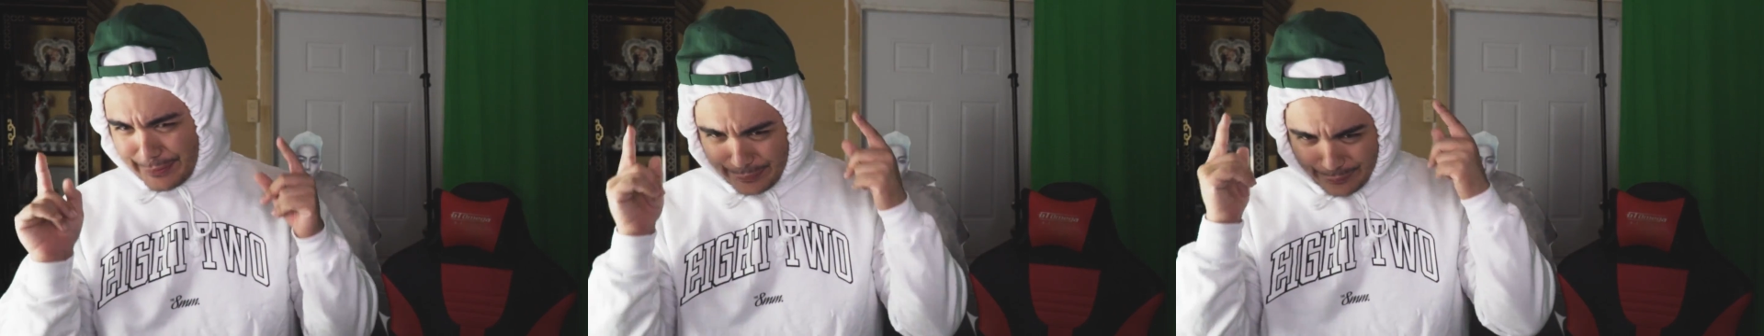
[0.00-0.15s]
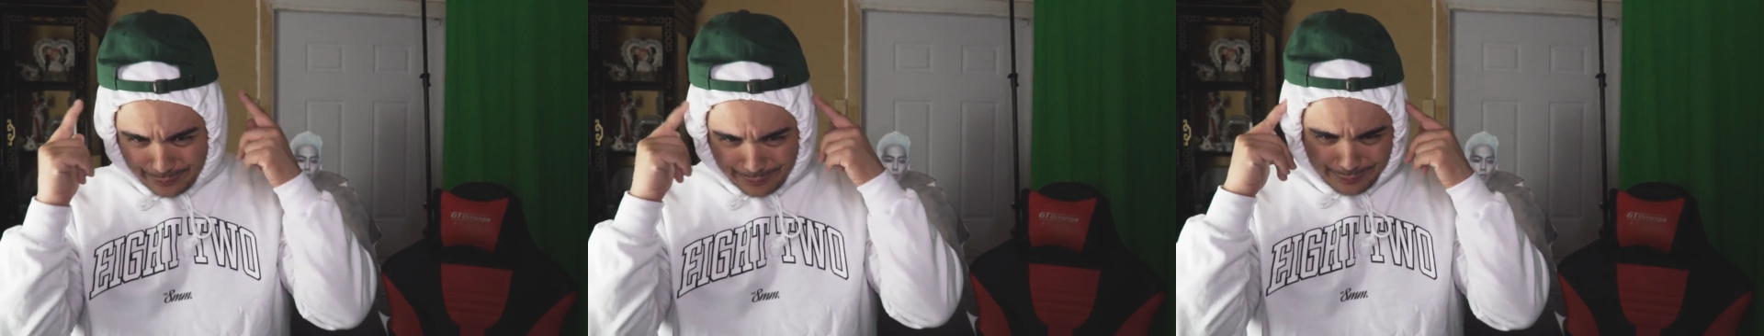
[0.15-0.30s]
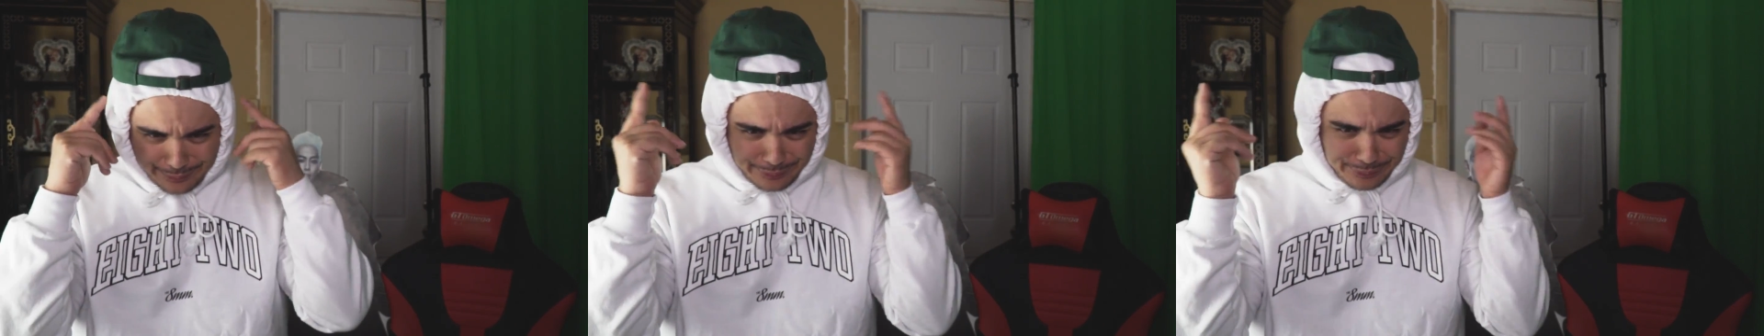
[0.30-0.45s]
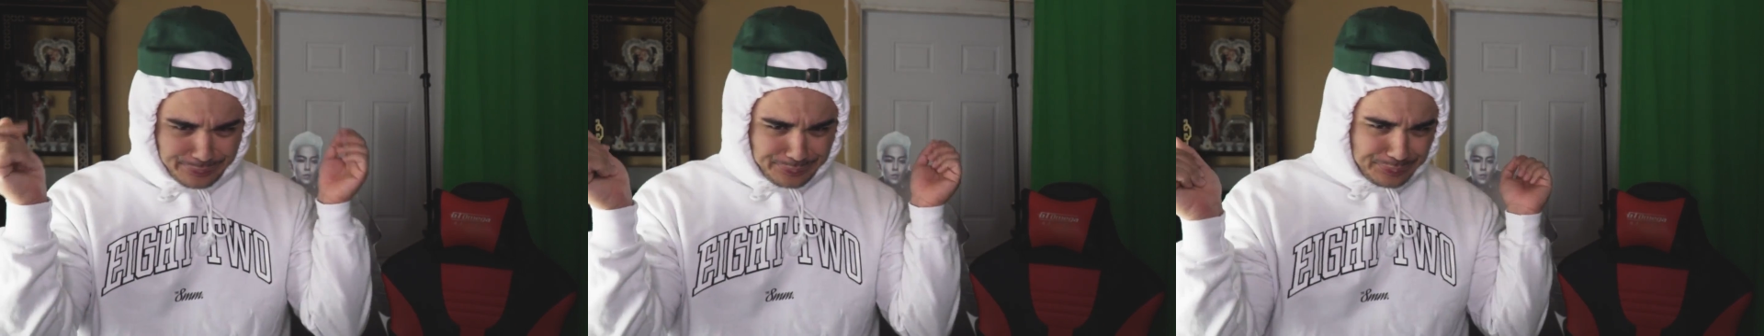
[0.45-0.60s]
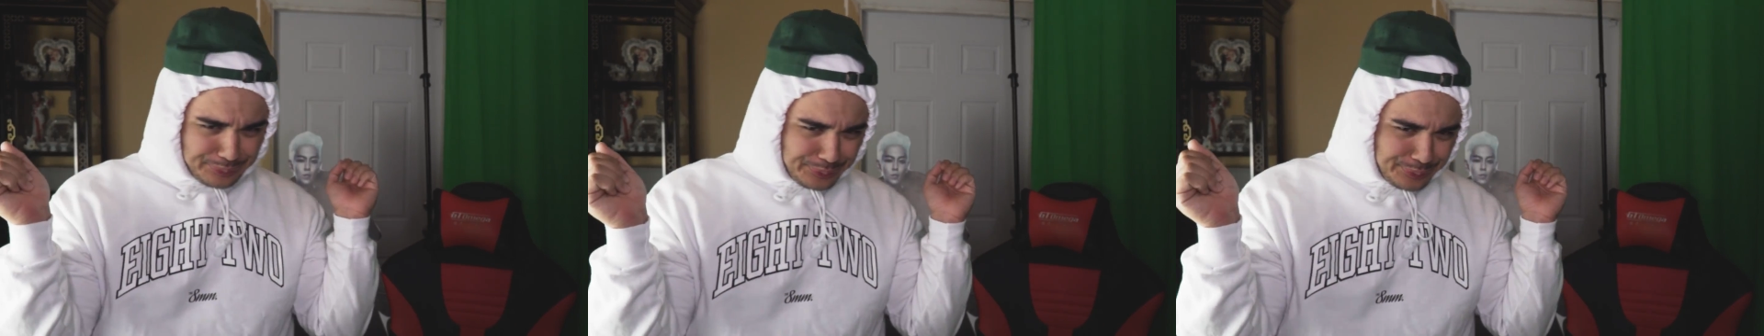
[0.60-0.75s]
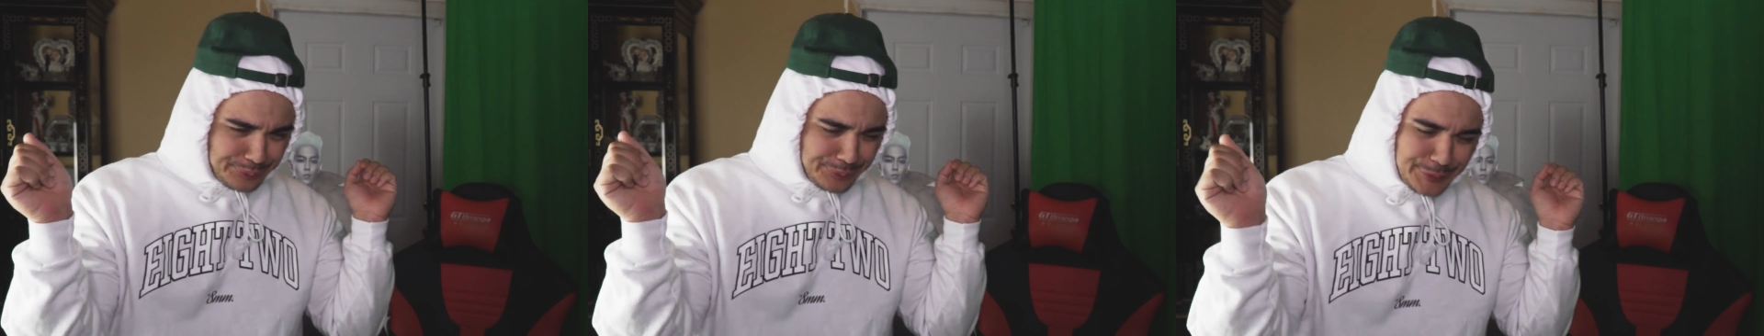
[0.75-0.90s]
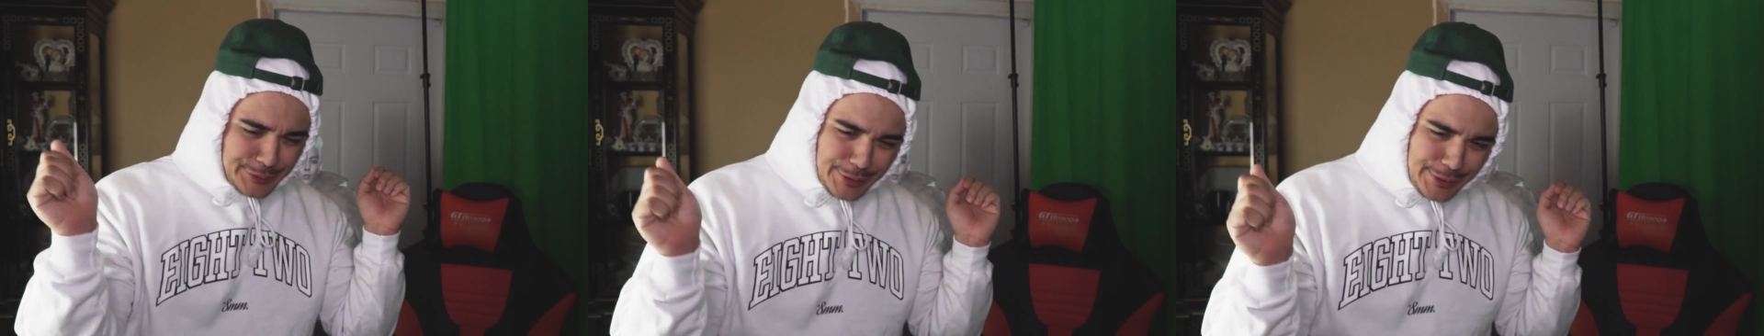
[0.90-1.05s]
hmm,
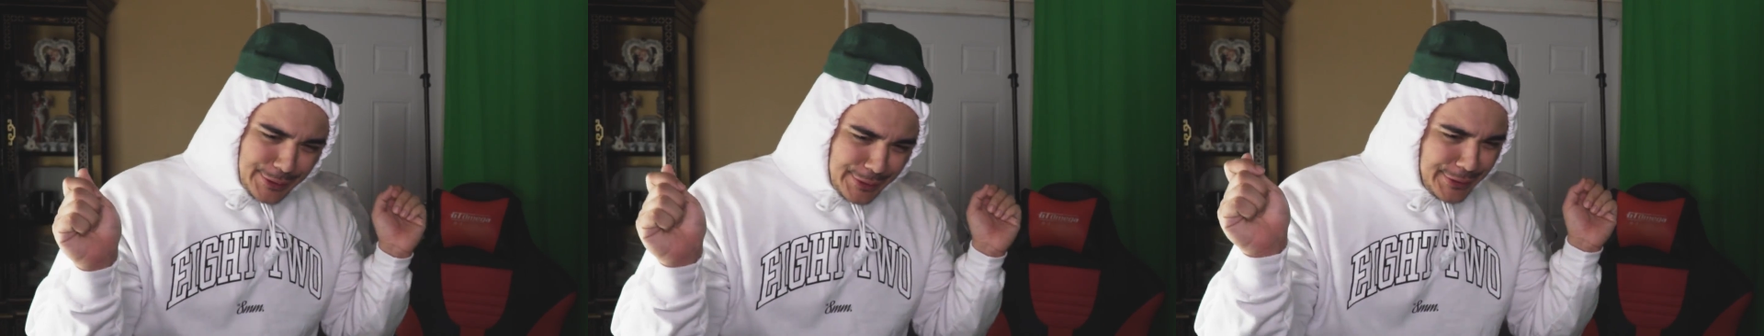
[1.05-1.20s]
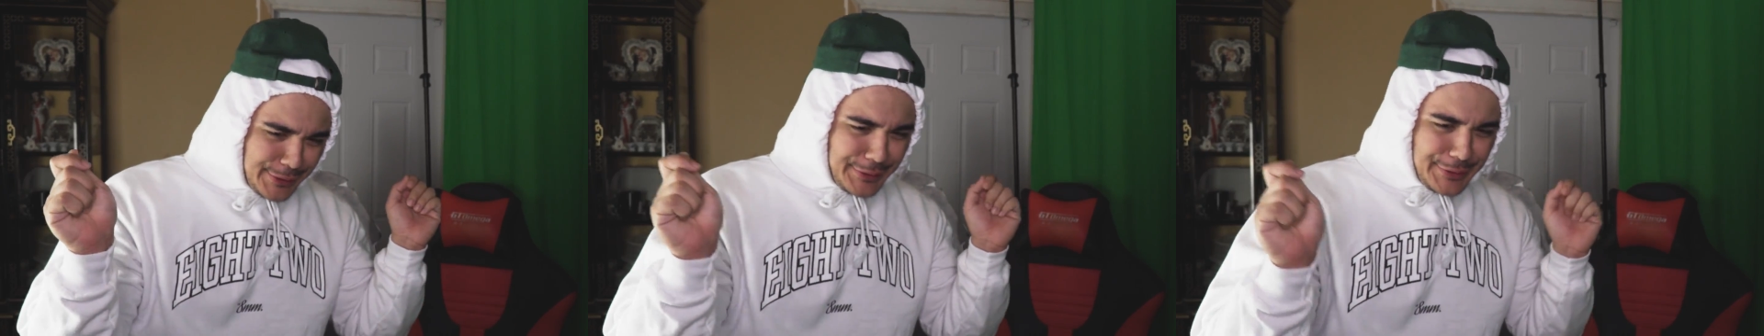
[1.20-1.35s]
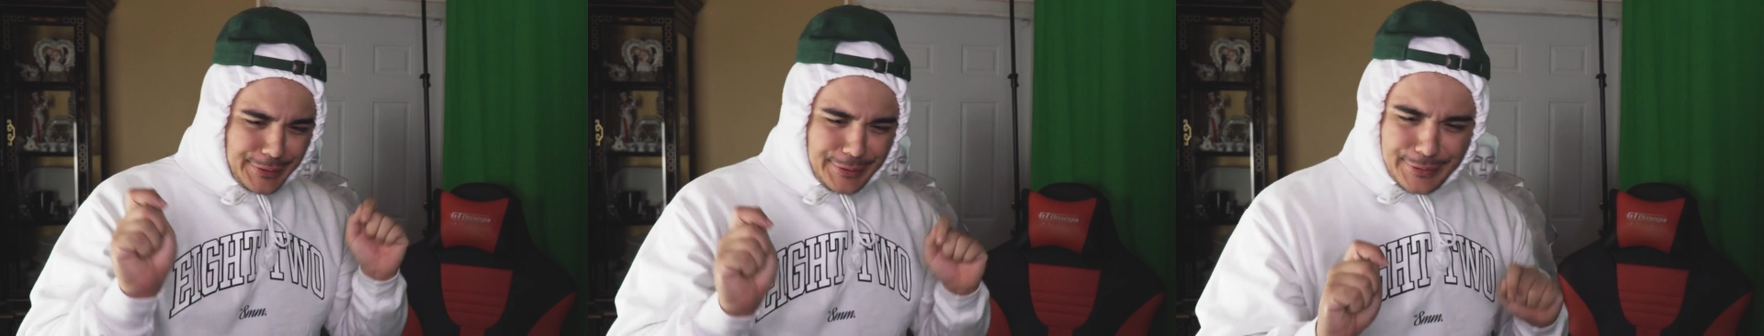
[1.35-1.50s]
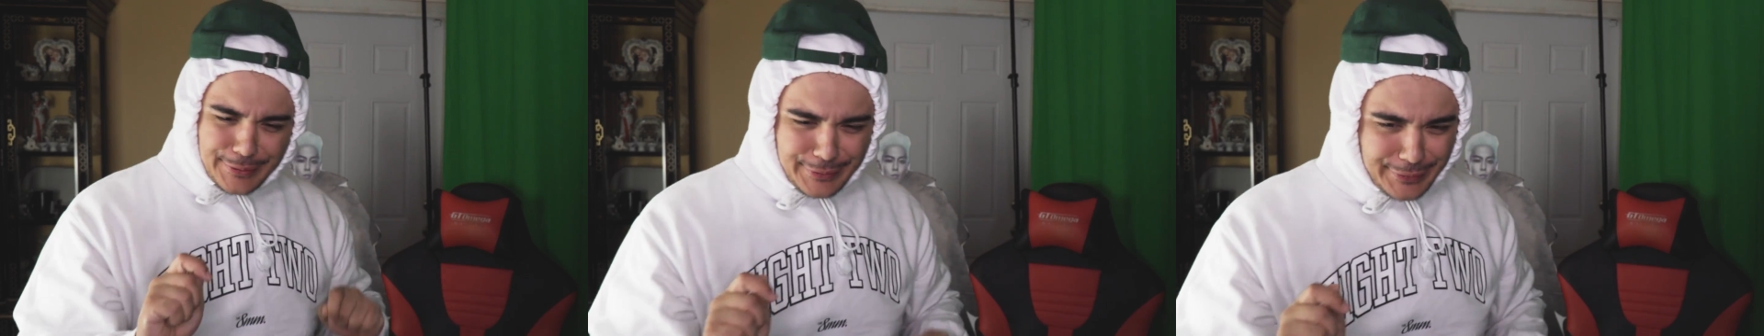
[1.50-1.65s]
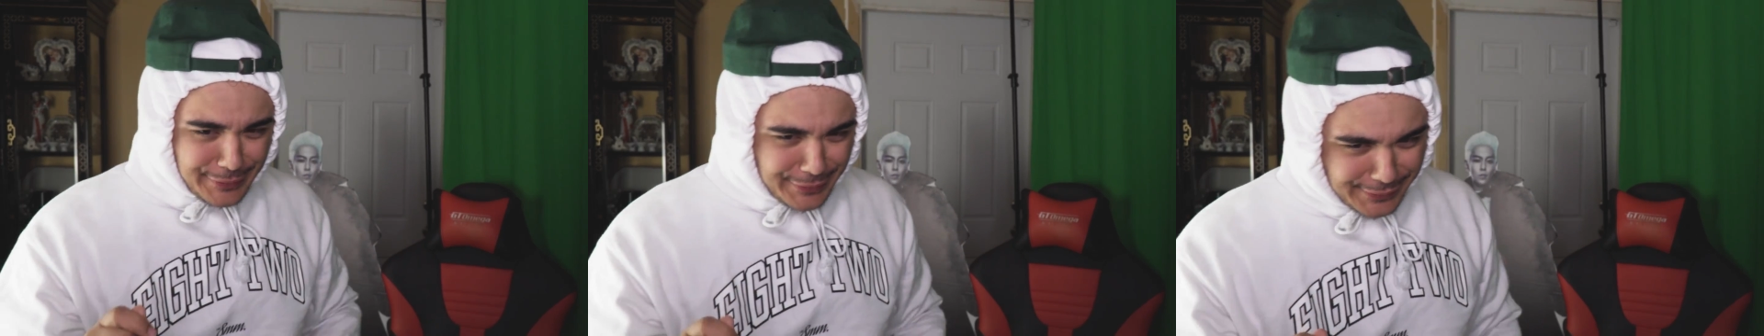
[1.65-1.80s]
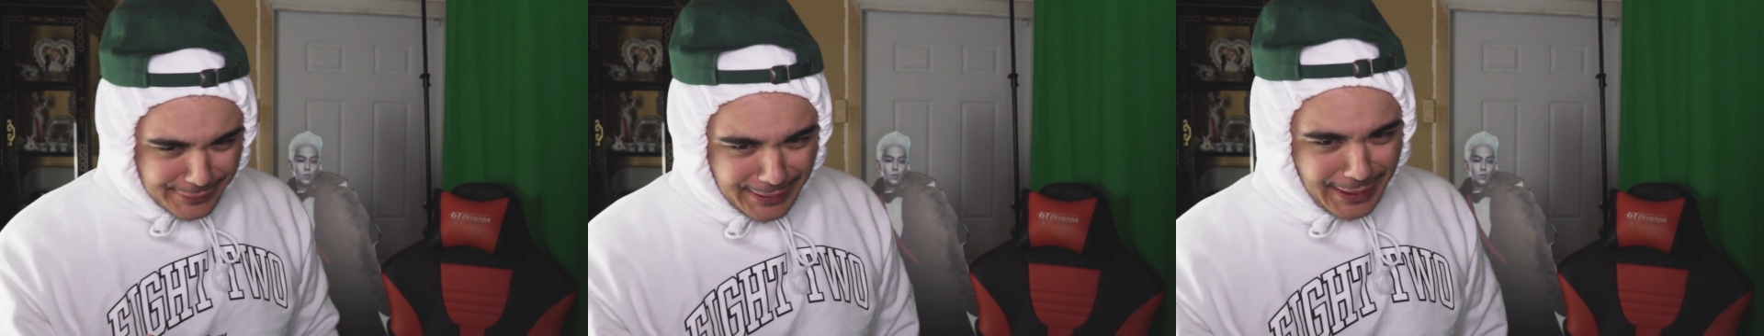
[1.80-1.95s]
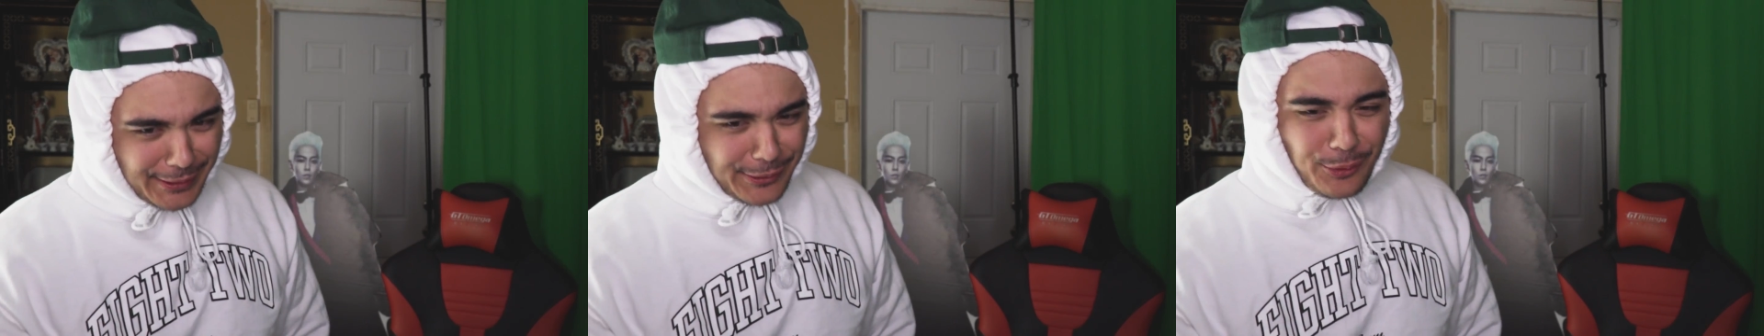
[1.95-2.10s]
this
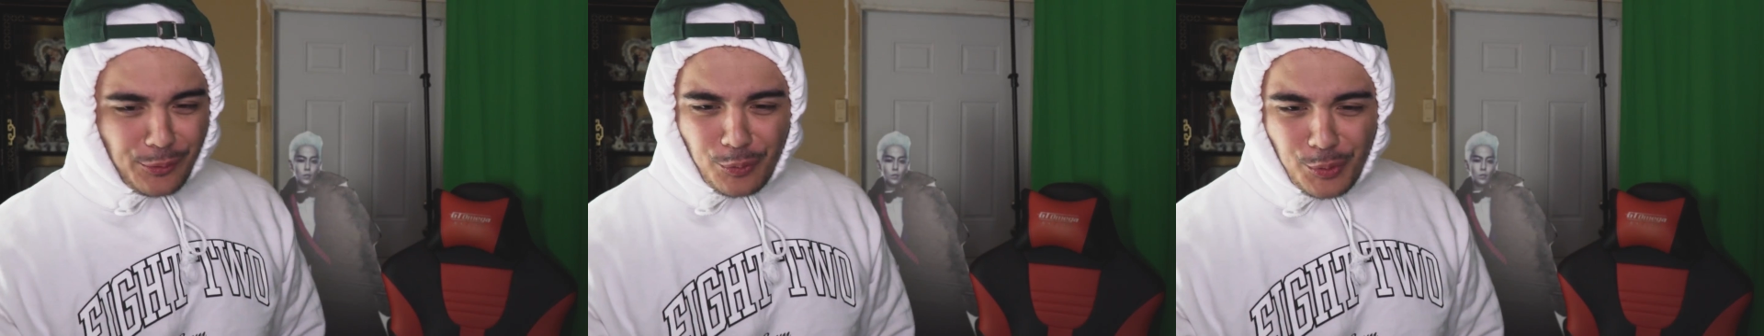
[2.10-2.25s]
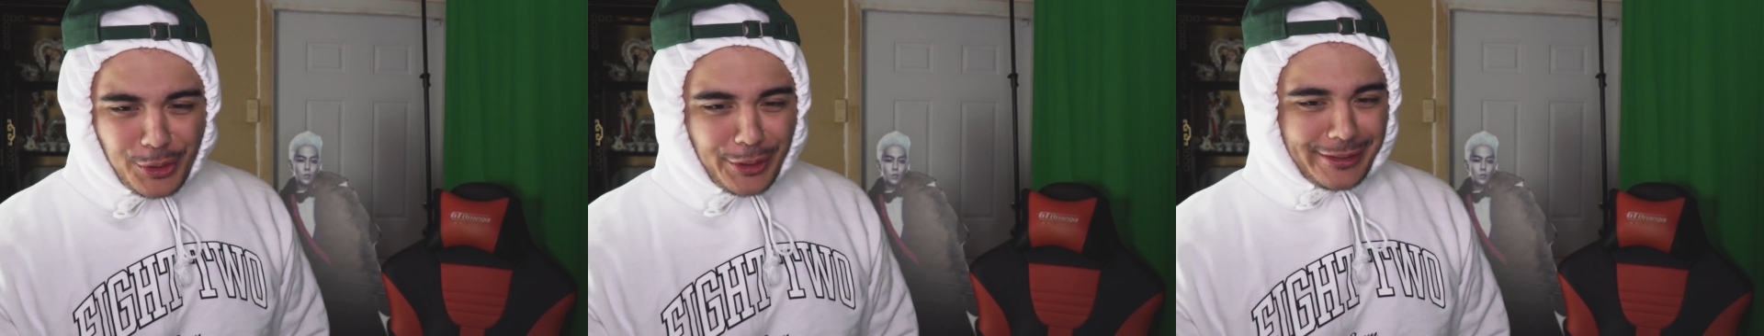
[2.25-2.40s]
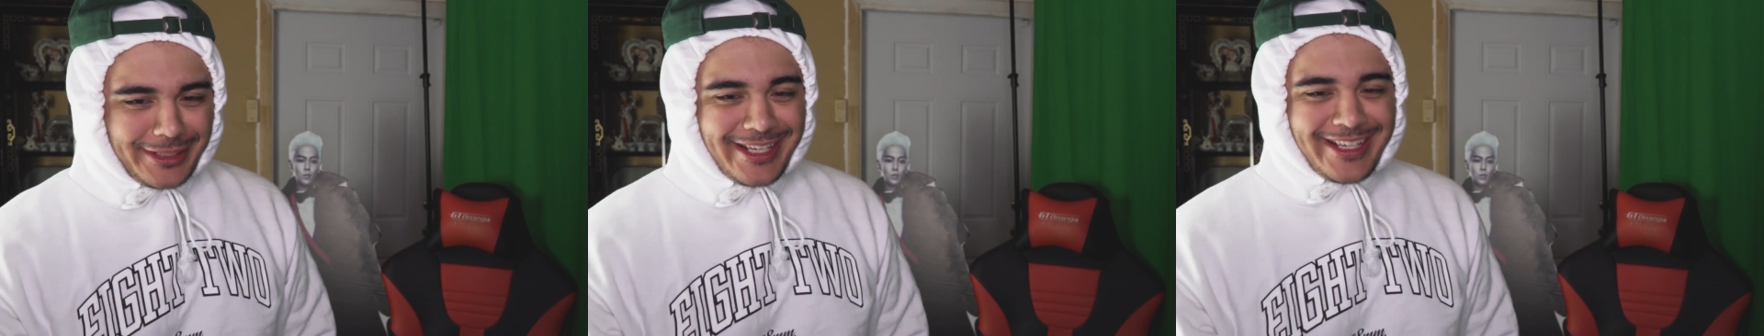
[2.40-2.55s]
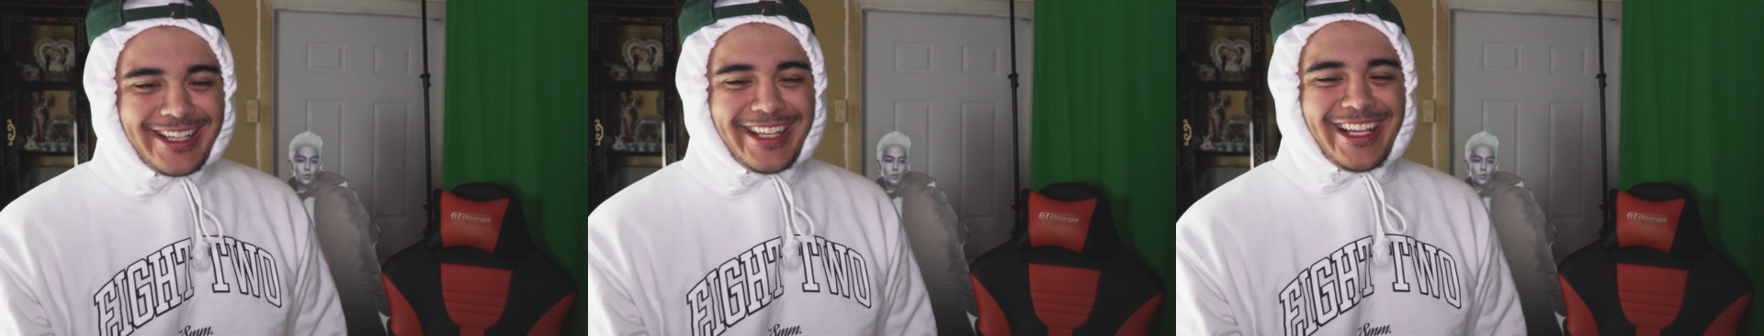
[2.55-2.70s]
is not the one.